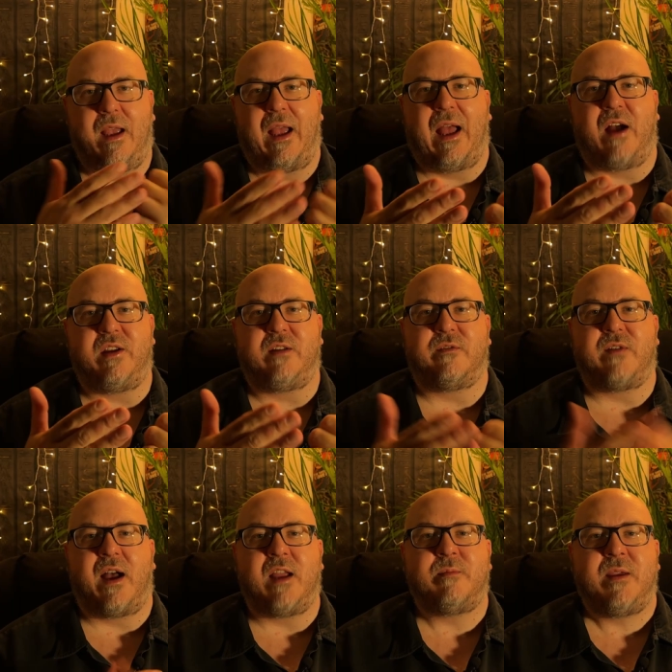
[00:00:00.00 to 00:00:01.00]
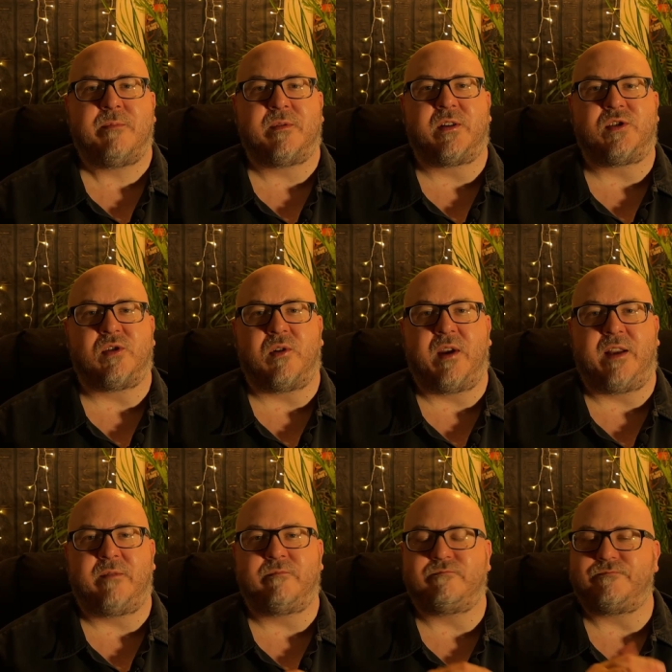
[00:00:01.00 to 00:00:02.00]
How do you find people to
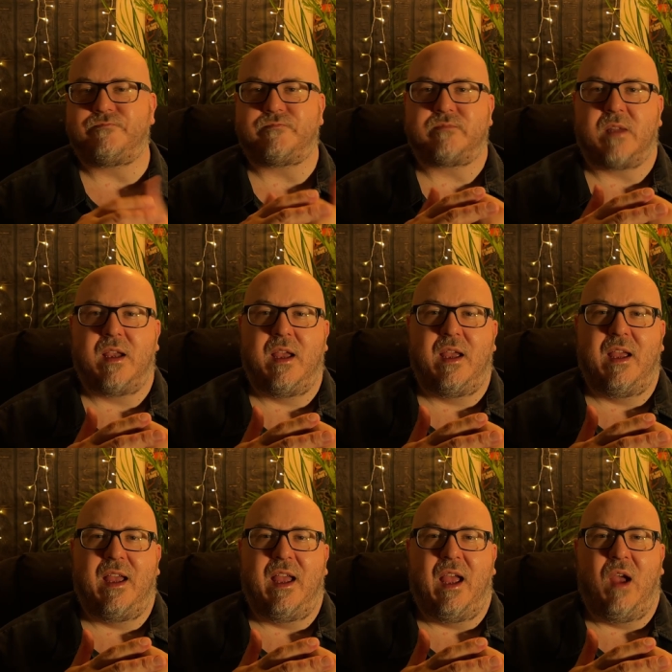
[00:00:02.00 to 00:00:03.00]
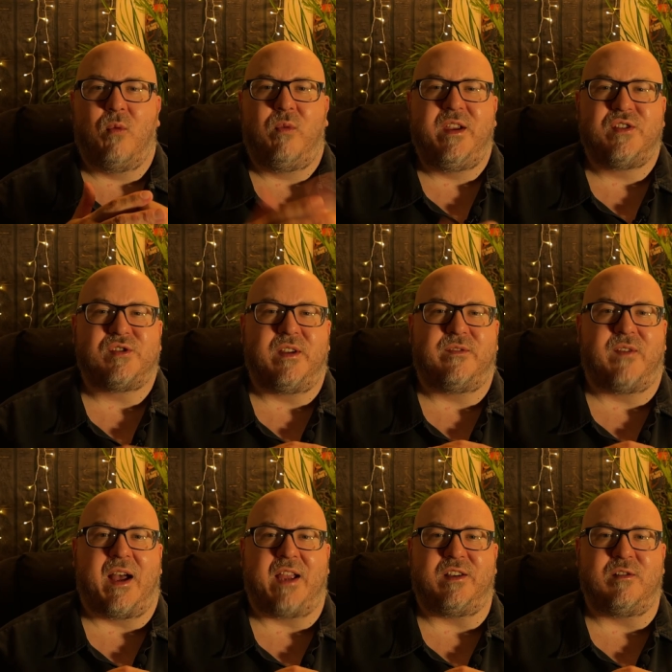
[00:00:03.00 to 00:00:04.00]
join? We usually
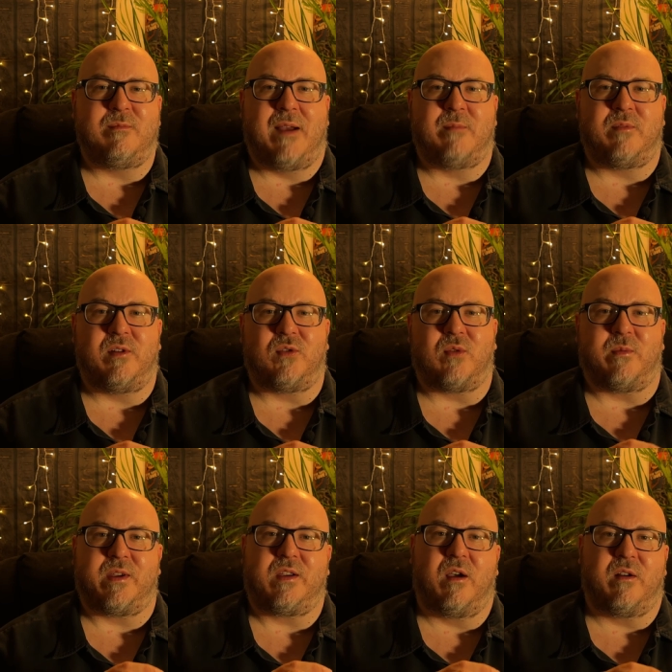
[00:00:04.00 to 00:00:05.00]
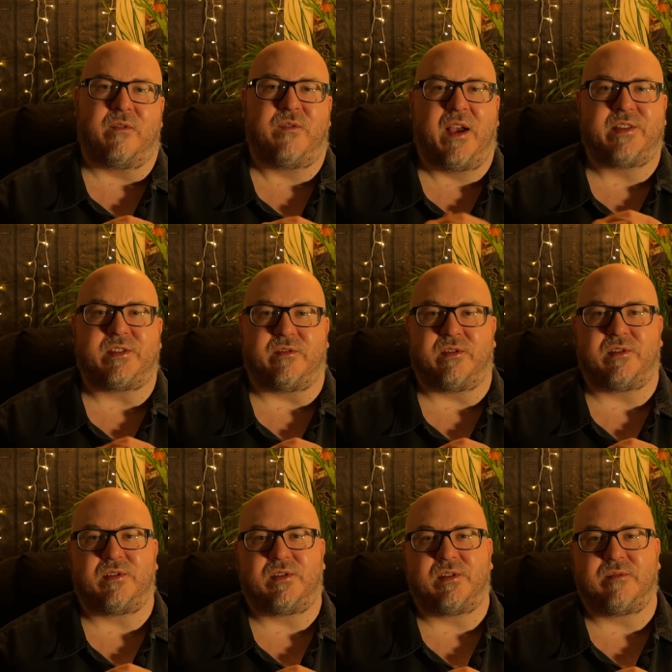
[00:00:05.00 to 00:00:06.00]
find new members when we go to
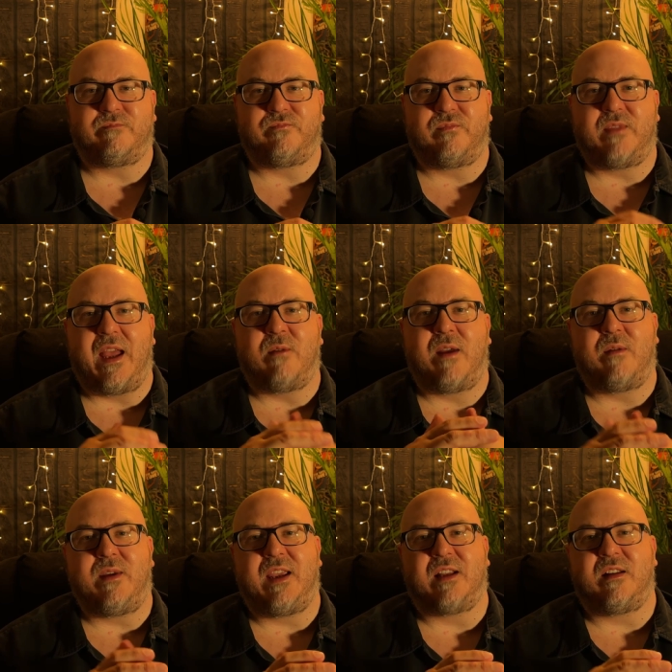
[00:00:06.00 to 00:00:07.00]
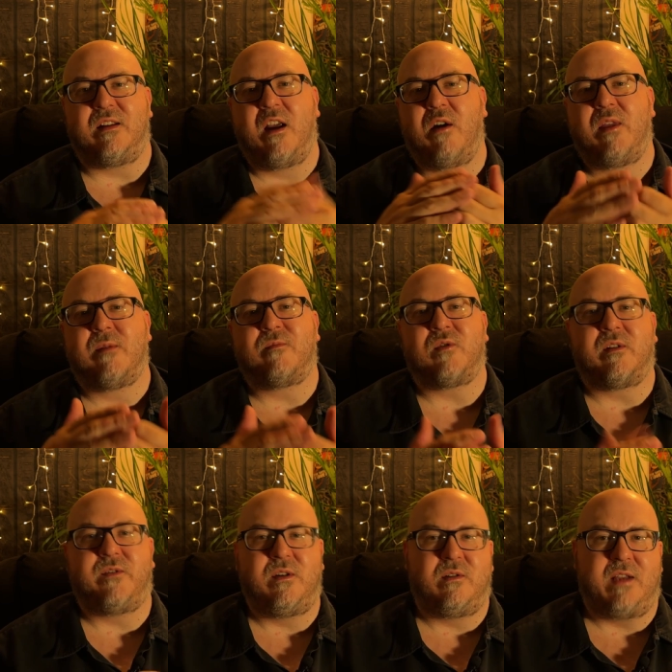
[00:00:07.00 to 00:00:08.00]
festivals. That way we get to know them for a
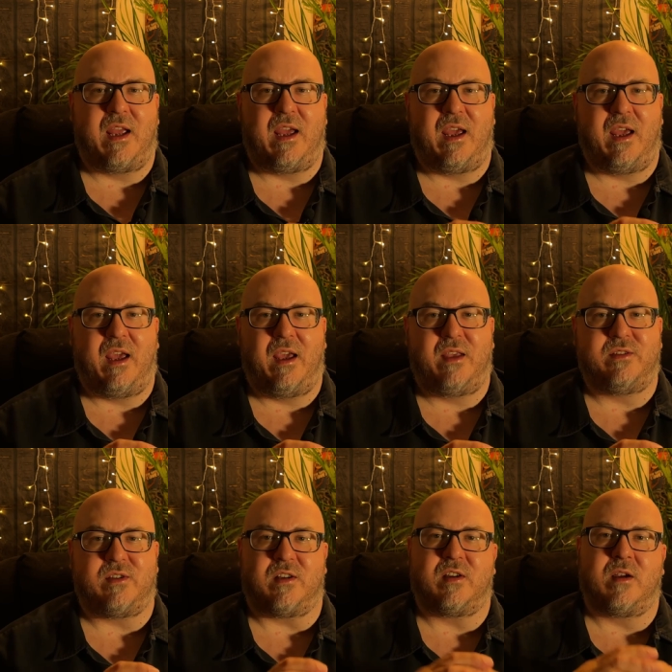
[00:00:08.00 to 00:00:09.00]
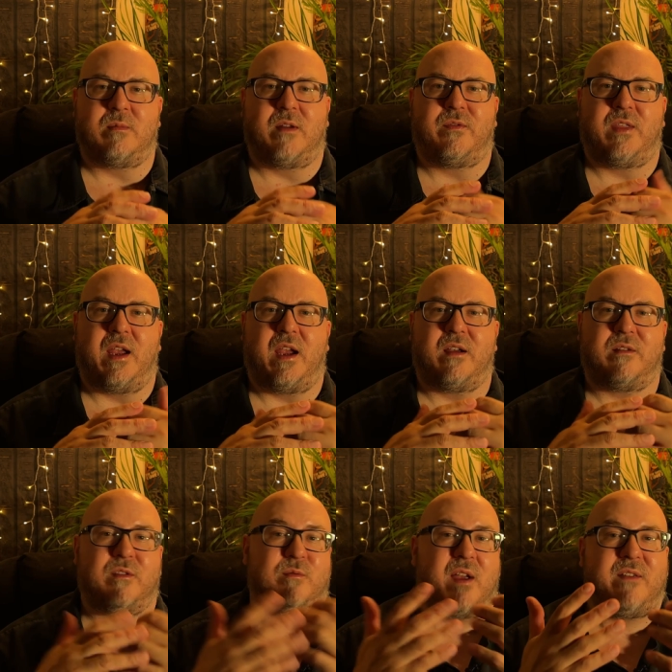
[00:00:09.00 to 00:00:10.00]
few days, determine if they're
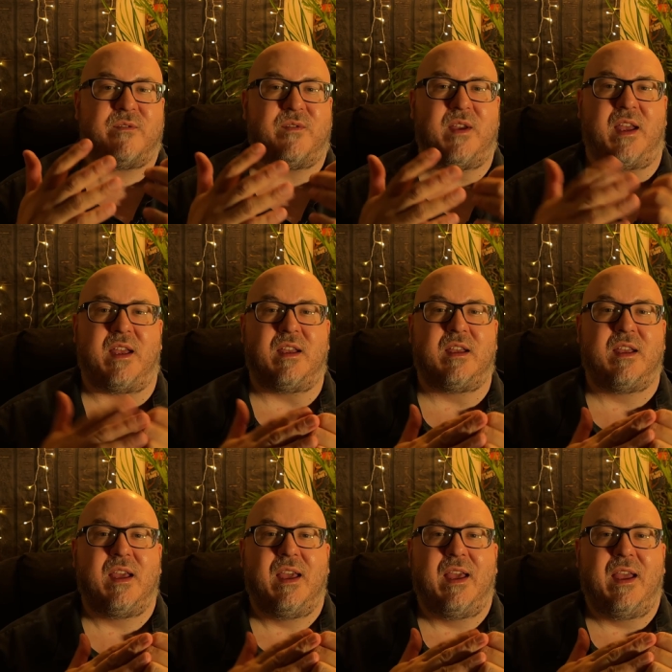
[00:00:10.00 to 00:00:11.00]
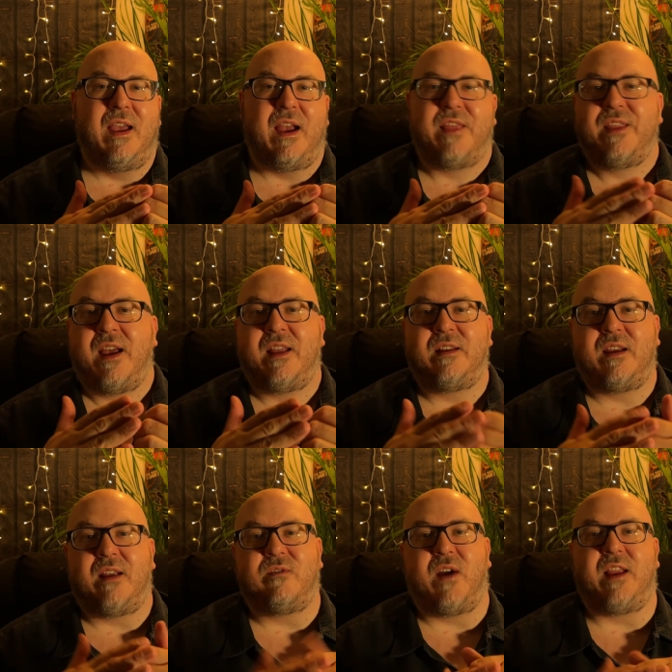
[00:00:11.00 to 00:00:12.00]
the right fit, and then
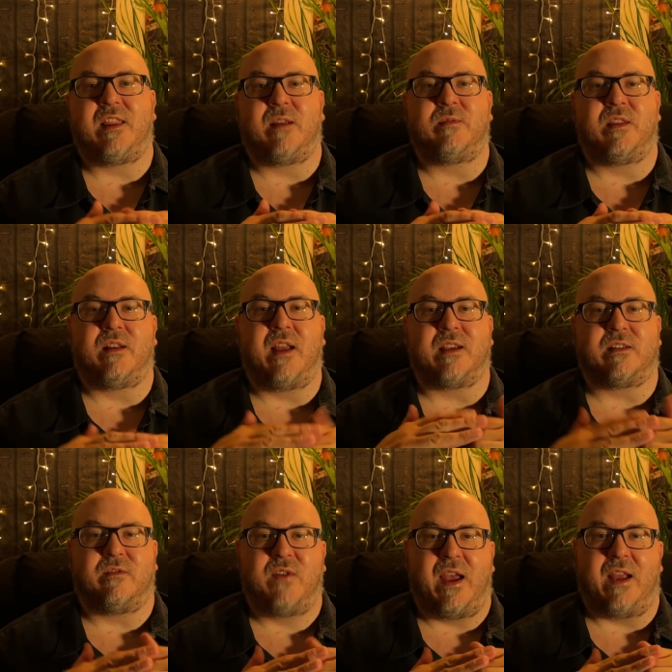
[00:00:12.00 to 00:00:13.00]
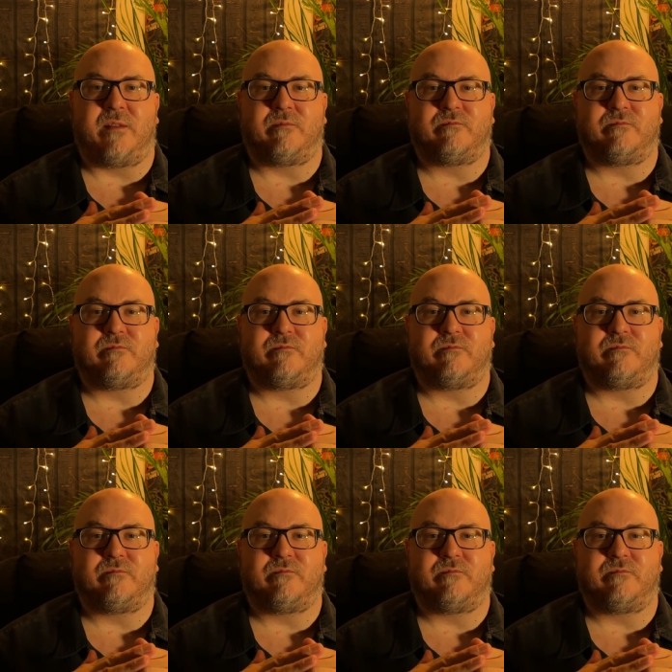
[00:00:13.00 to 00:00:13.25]
invite them to the next event.